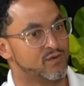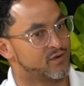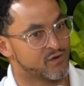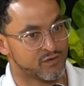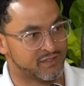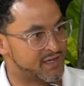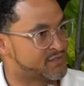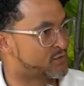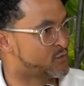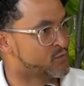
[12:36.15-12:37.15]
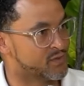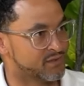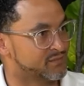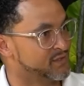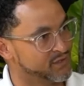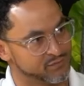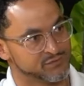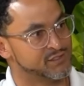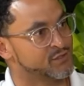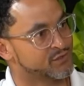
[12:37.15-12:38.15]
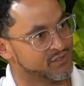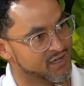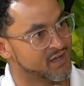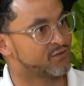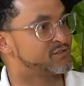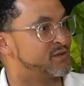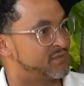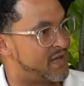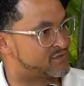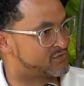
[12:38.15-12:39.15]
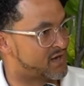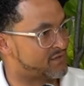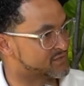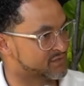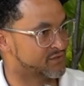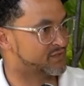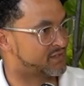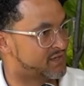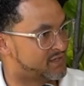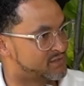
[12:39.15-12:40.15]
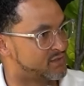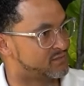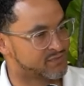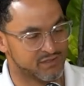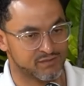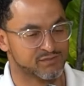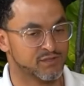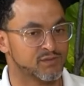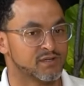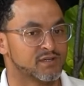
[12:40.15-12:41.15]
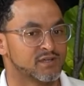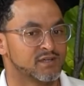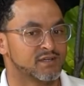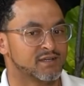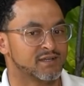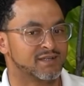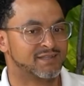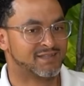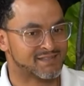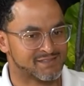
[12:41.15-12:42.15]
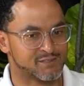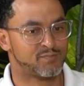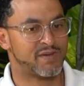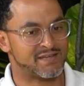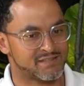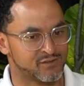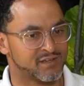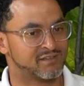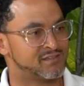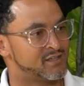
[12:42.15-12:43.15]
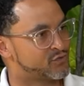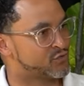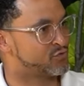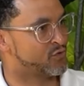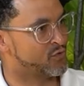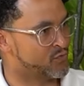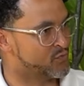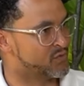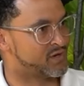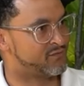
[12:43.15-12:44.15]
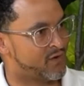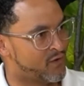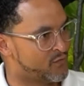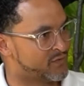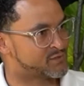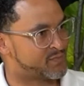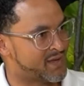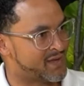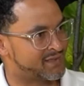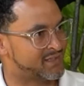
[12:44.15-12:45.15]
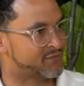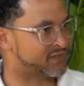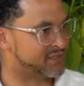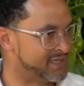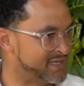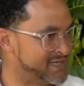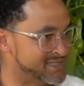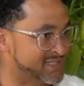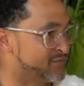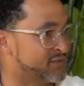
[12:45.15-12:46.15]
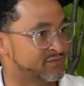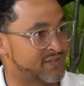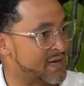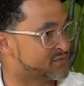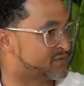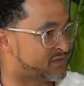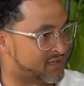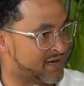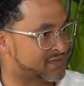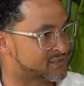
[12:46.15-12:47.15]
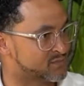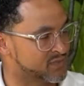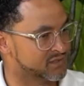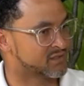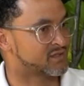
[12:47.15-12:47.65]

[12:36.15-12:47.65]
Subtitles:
early days Uber, 0 to 100-some thousand drivers in 30 days, or so. This space is going to continue to grow and evolve and expand, different needs, different types of clients, but